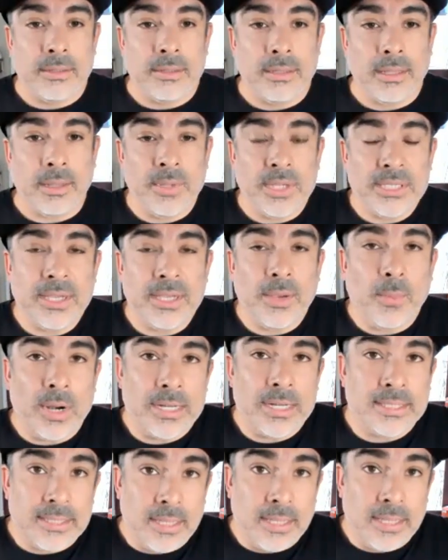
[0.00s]
That means I want
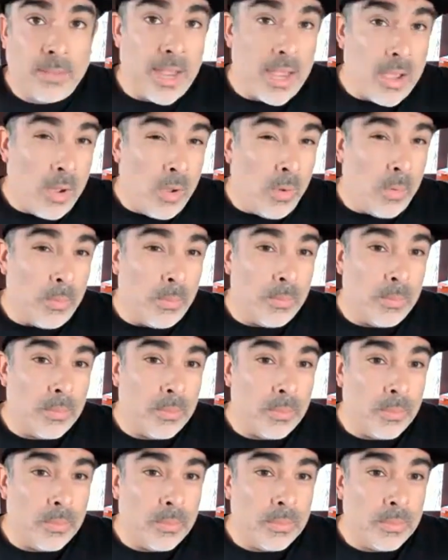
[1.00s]
to sell my home
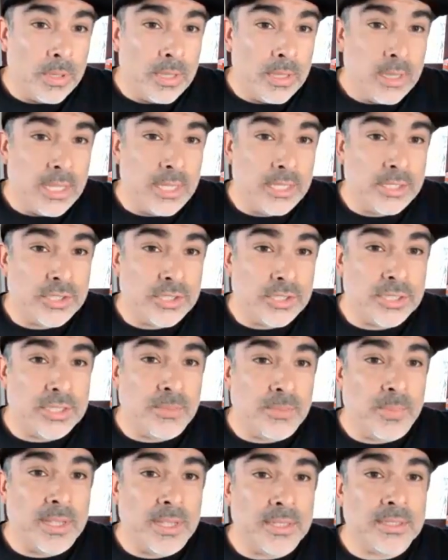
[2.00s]
it just
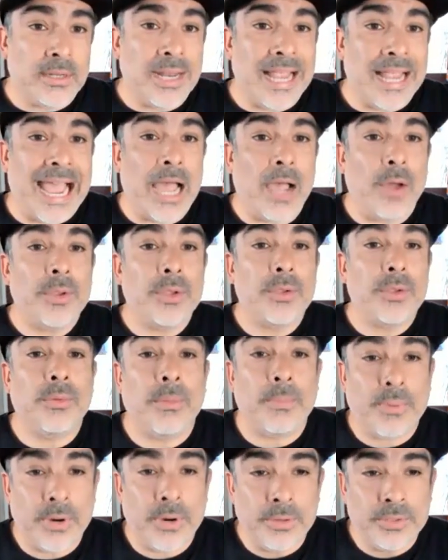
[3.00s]
depends on how you
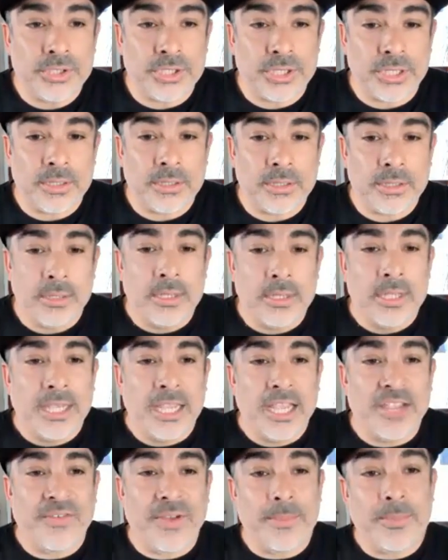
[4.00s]
approach it.
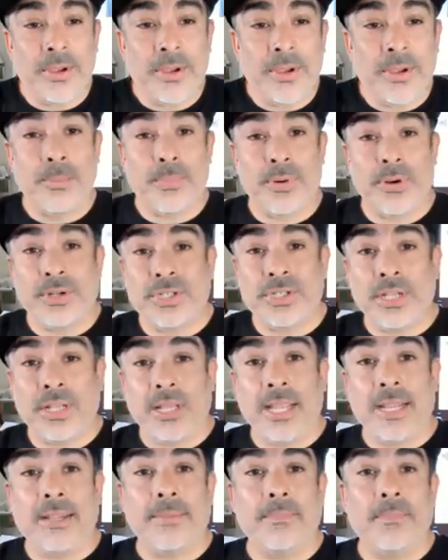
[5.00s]
If I'm going to approach it
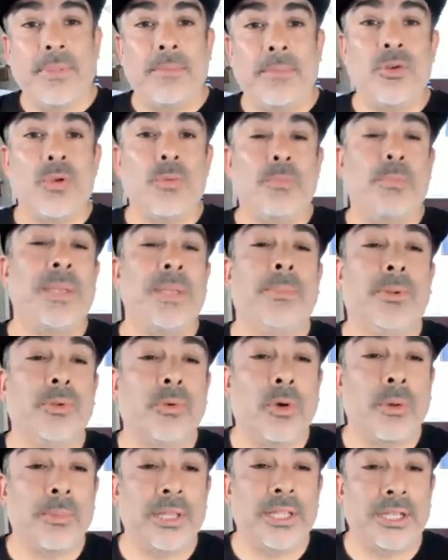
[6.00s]
like people
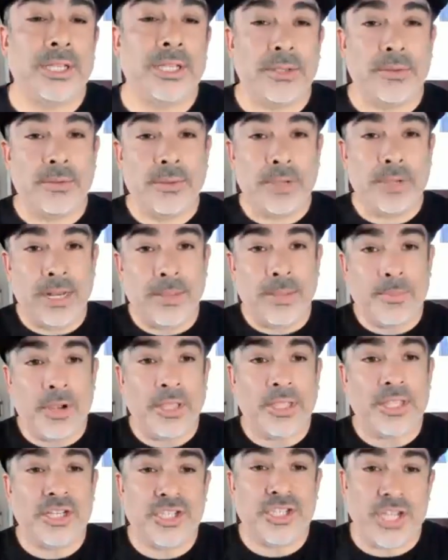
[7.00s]
normally do, and I'm
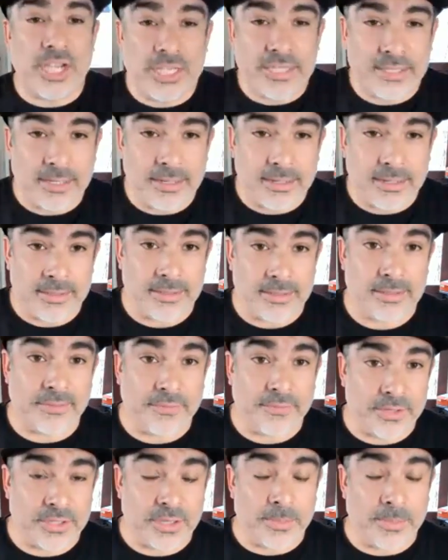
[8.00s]
calling Justin because he's a
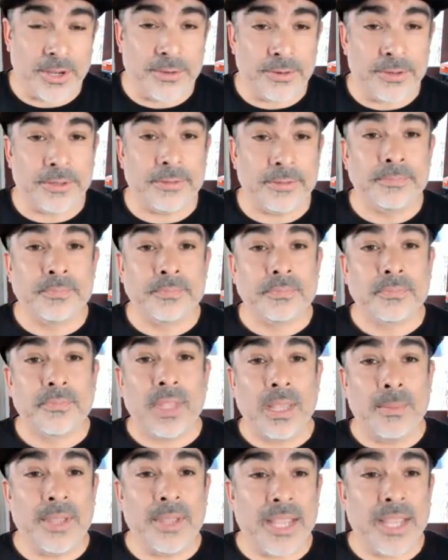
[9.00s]
for sale by owner,
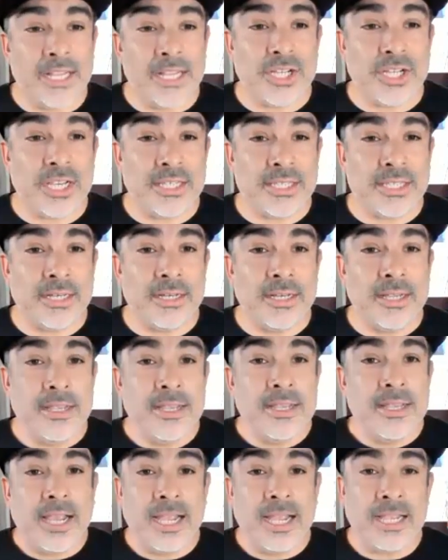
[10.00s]
I'm like, hey Justin,
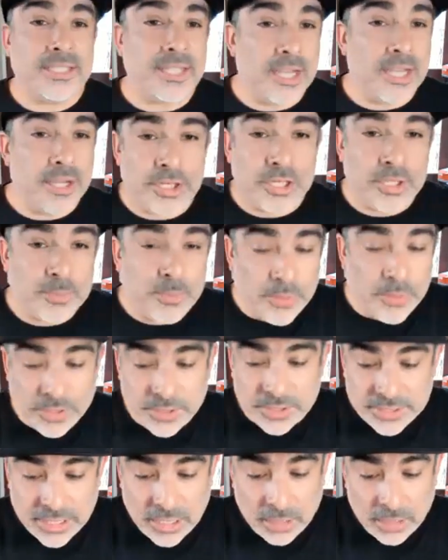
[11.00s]
I saw you just put your
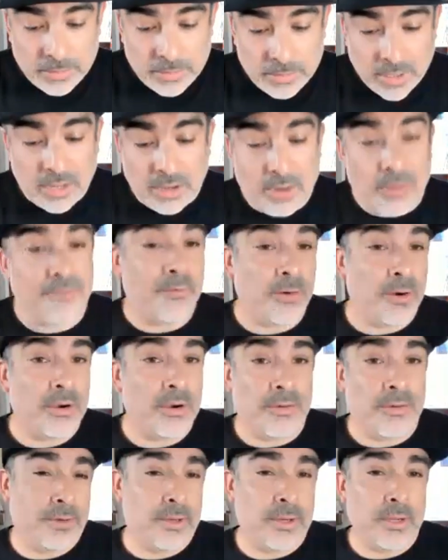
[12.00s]
sale uh,
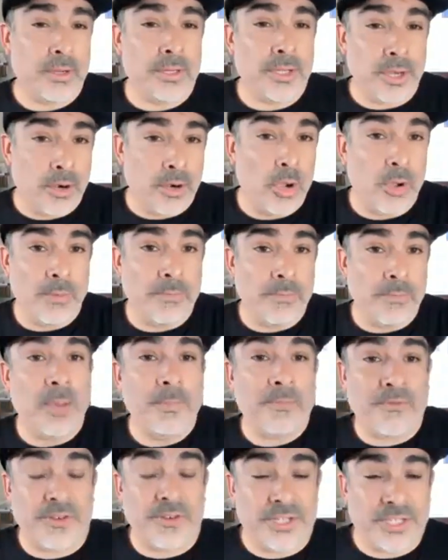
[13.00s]
for, for your home
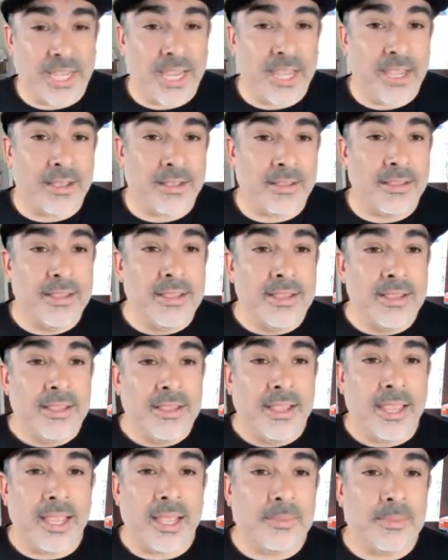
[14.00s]
up for sale,
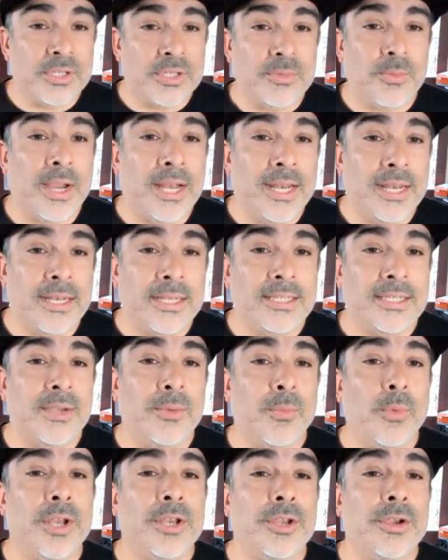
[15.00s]
and I'm just waiting to see
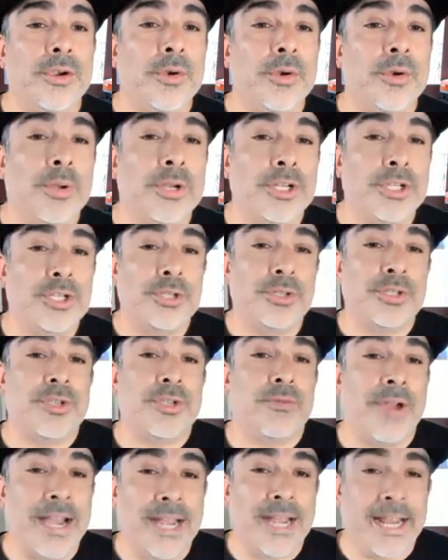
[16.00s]
when you're going to choose
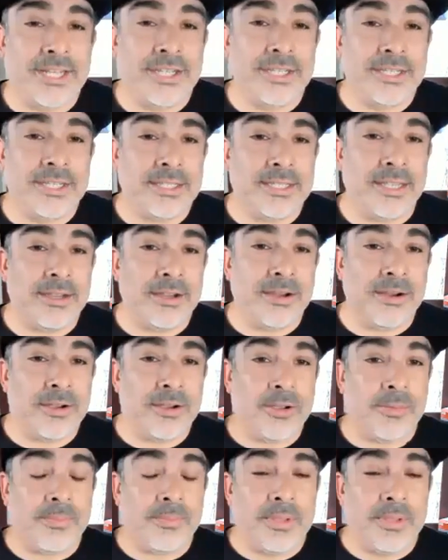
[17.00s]
the right agent to sell your home.